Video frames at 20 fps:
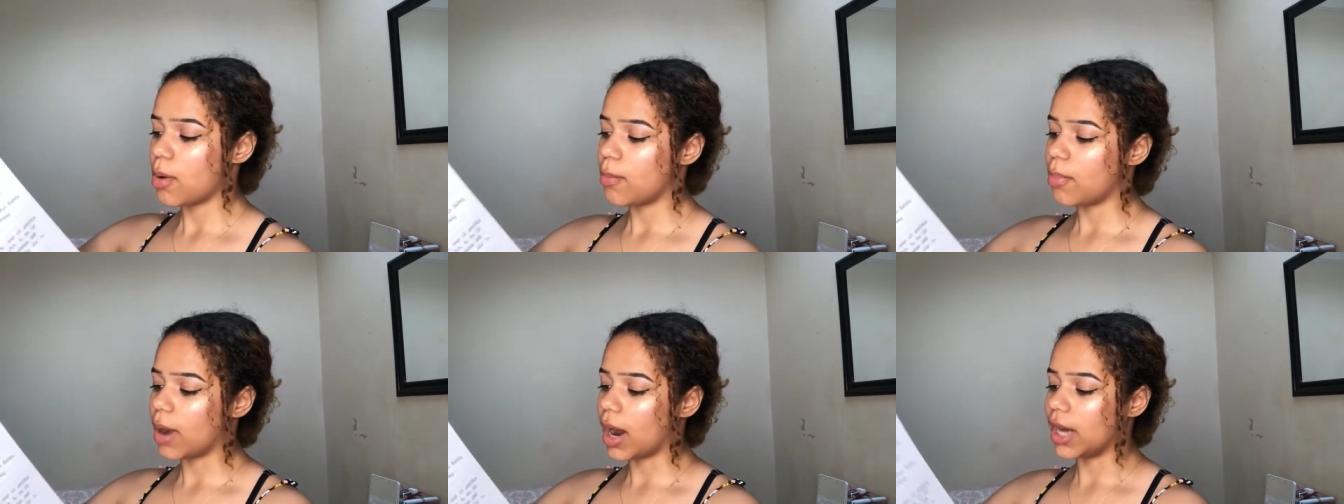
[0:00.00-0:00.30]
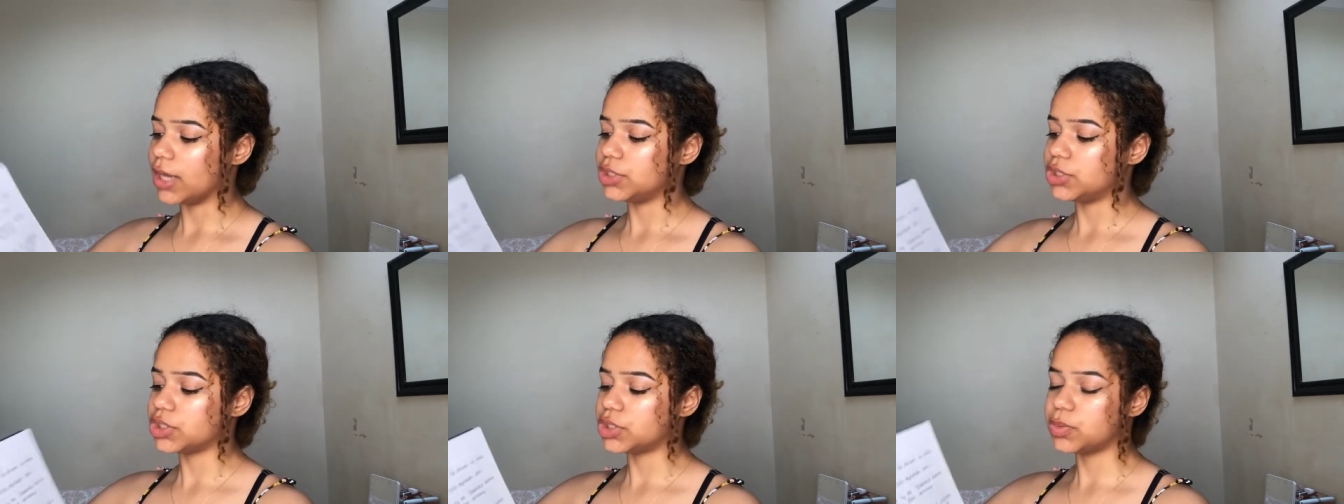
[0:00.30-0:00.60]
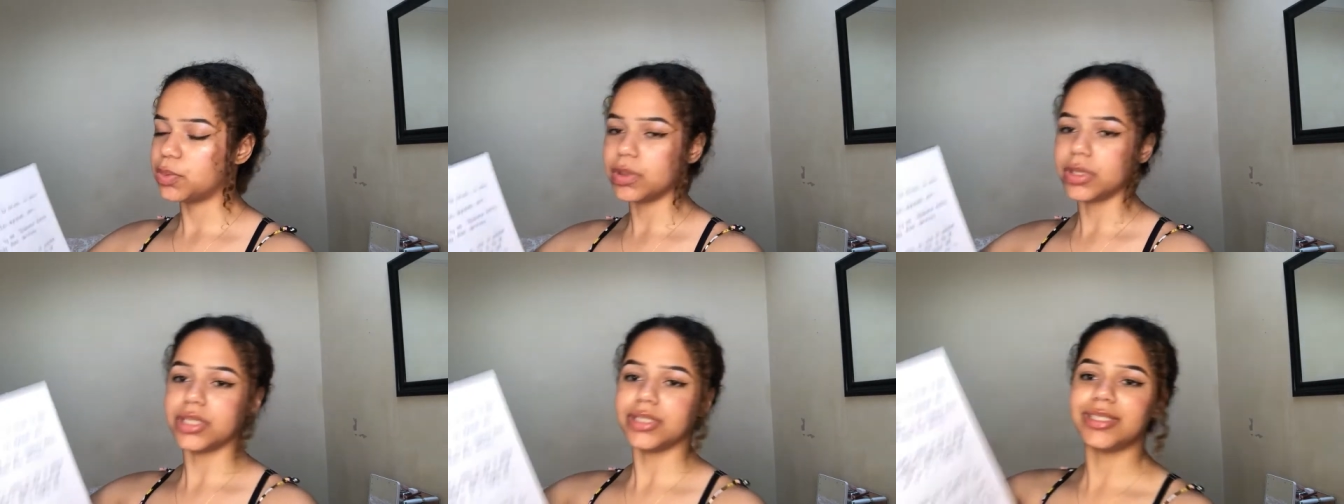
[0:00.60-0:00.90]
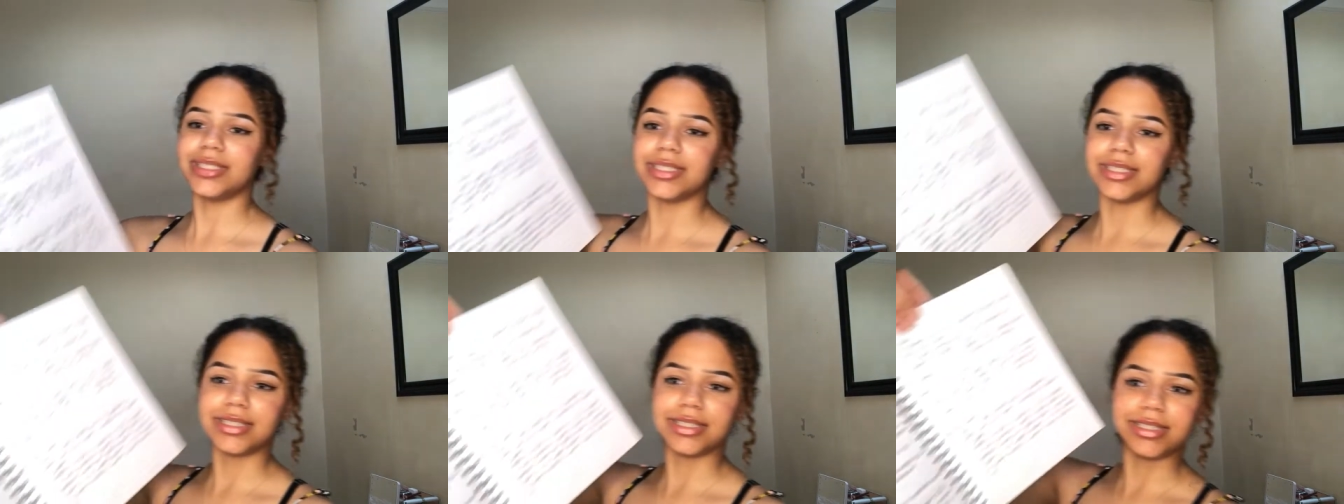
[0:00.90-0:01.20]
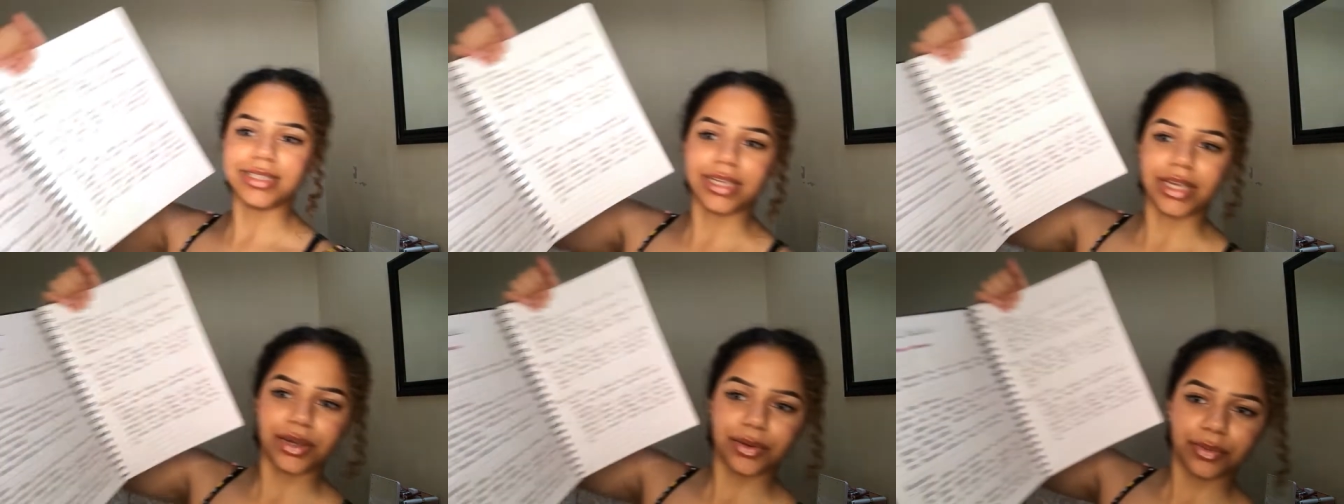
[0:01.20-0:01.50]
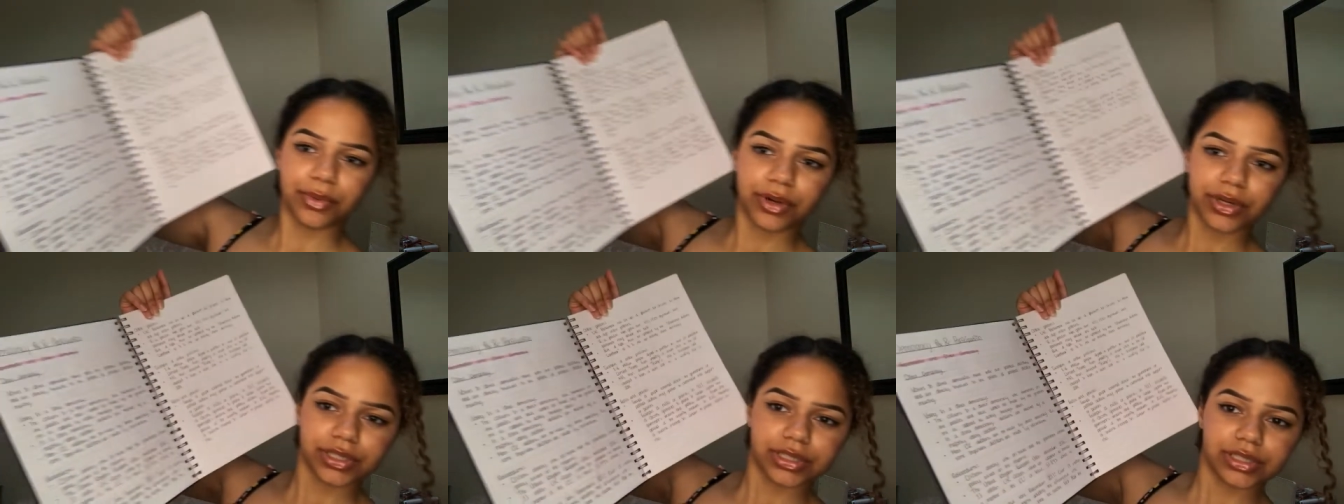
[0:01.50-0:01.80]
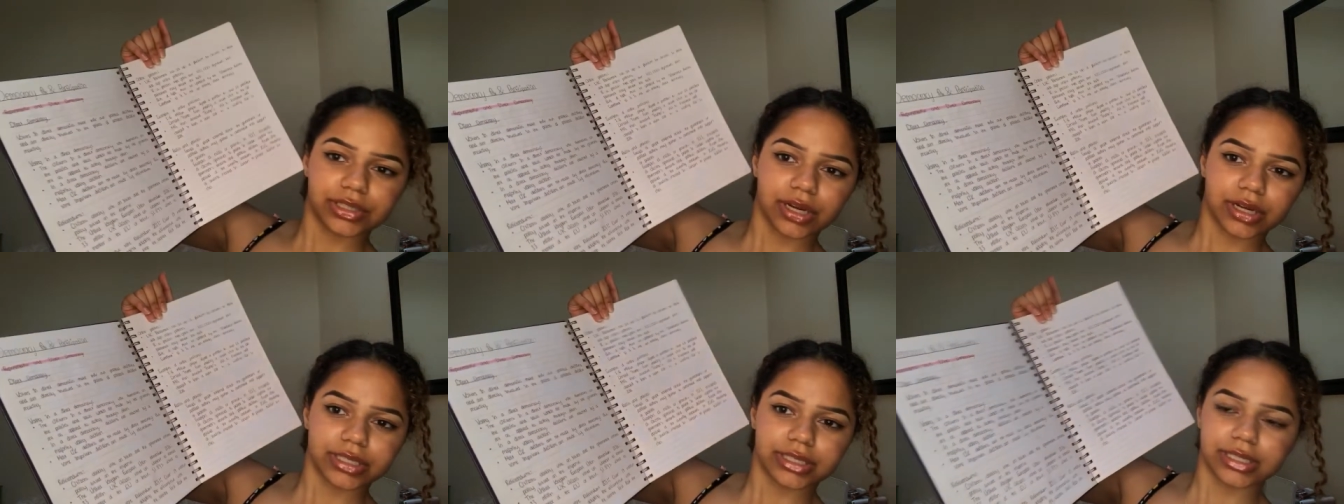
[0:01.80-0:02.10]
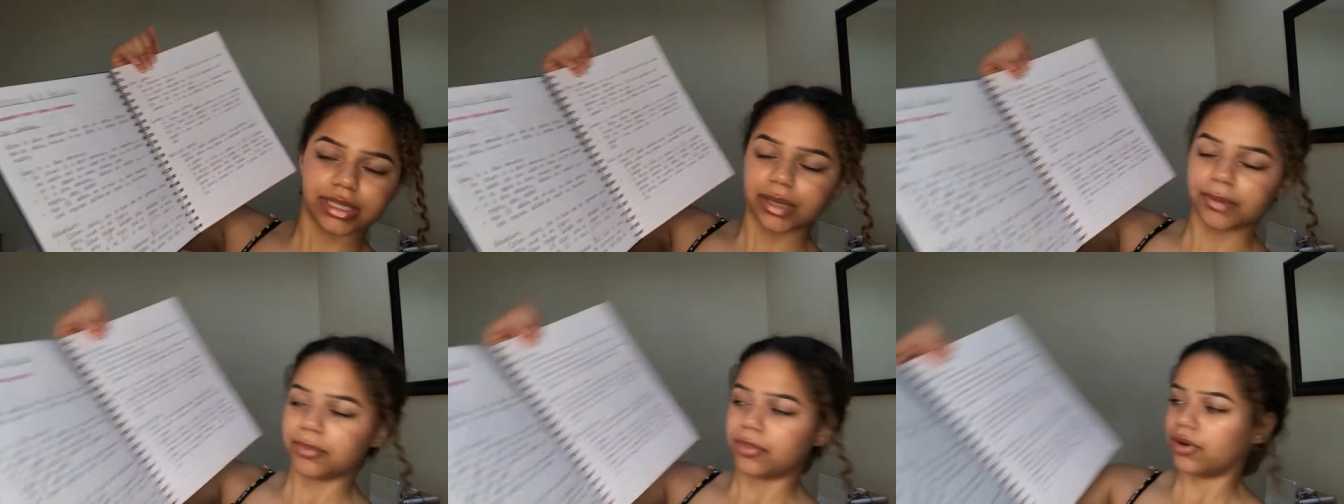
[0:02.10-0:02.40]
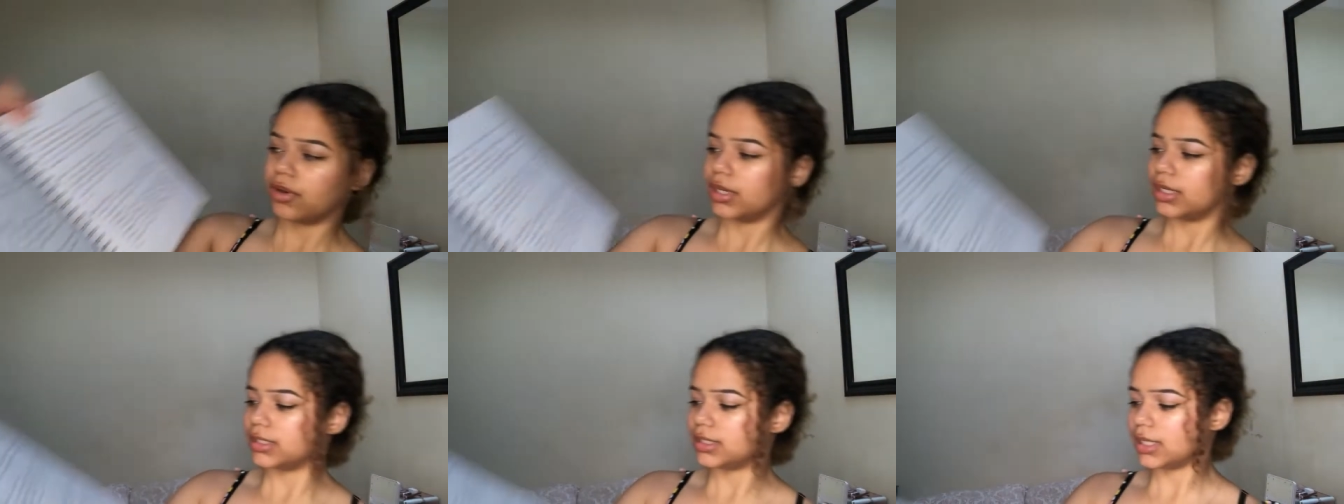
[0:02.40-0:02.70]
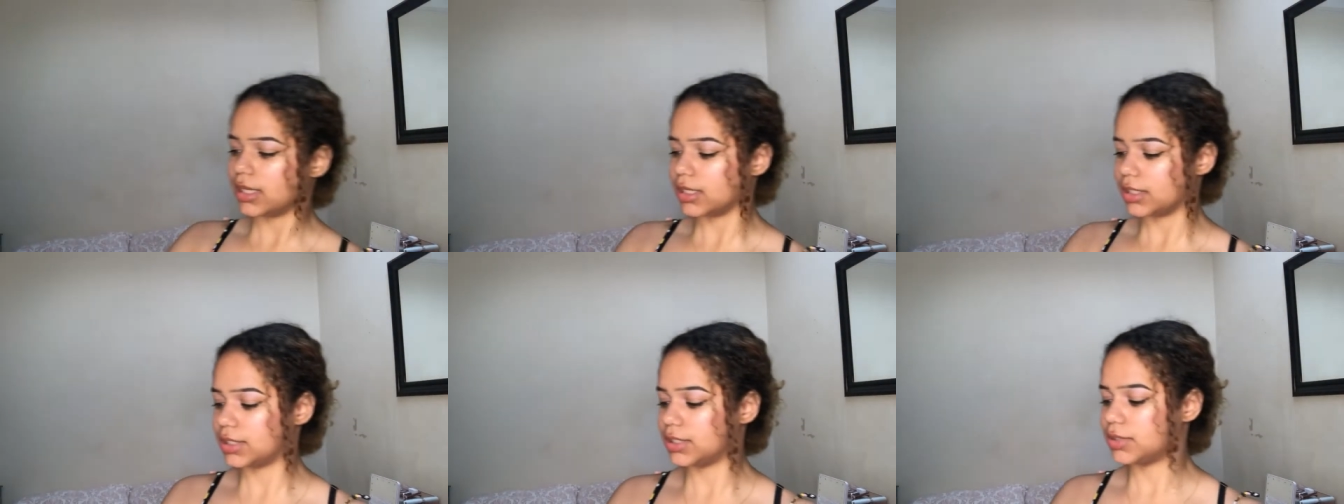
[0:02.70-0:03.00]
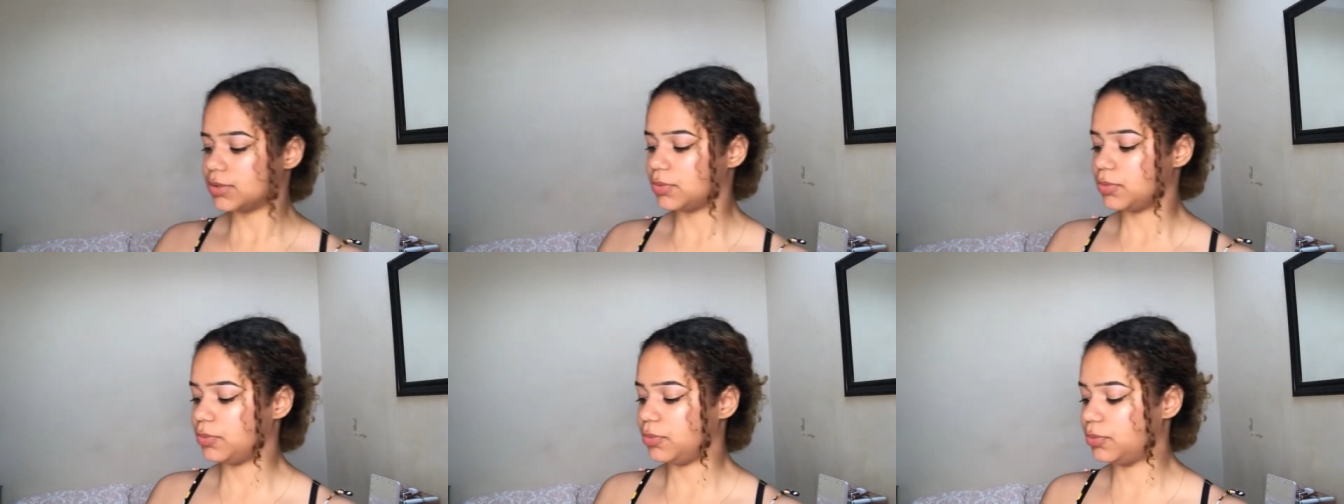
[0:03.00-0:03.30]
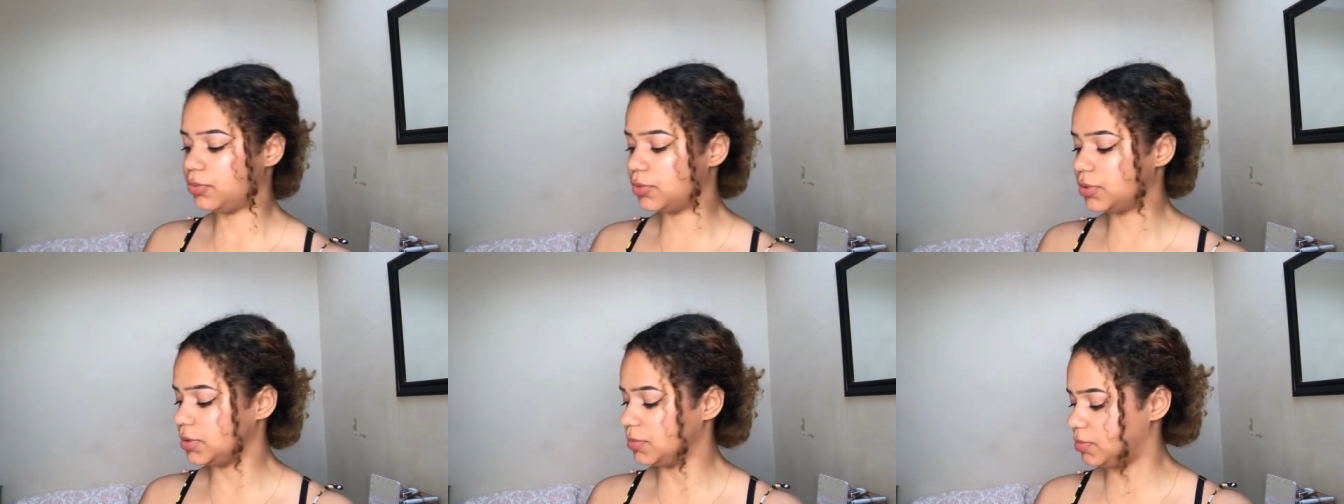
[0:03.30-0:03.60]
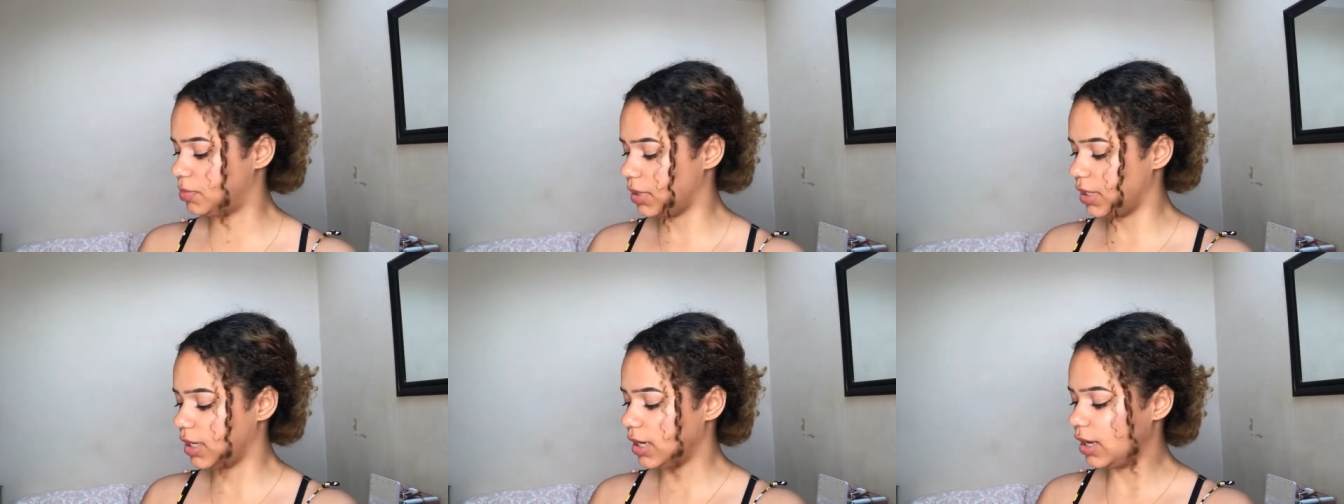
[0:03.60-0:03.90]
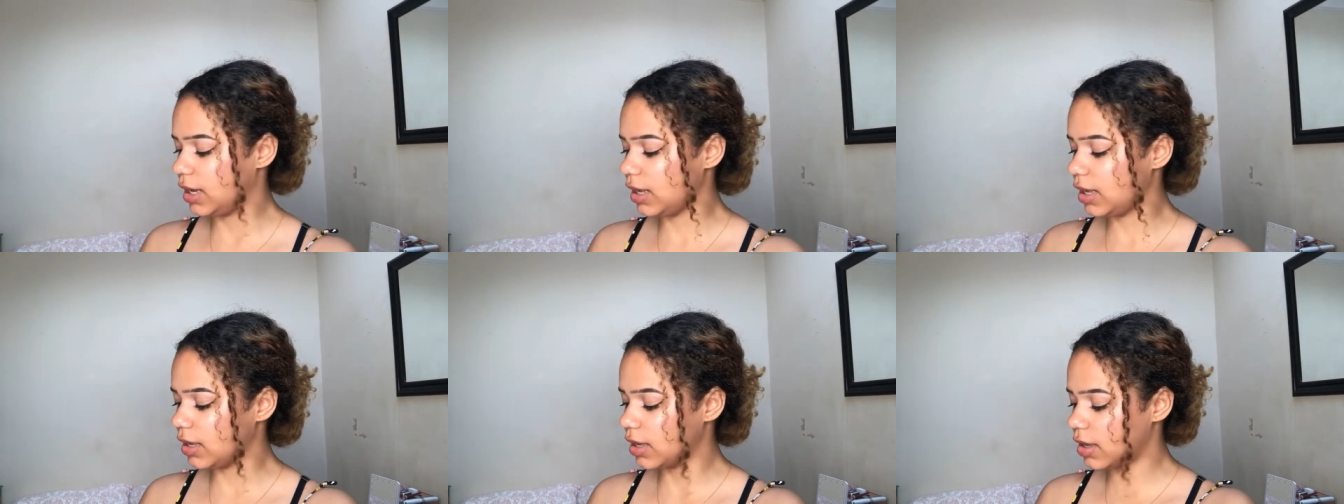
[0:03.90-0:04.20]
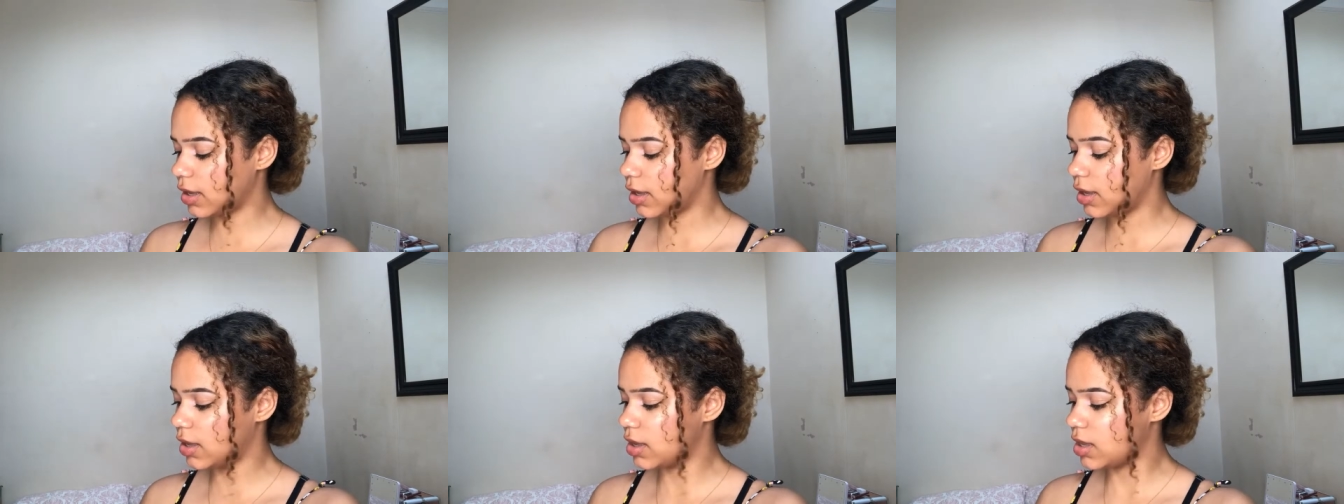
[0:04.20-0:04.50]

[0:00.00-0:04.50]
but I just wanted to see what starting politics would be like,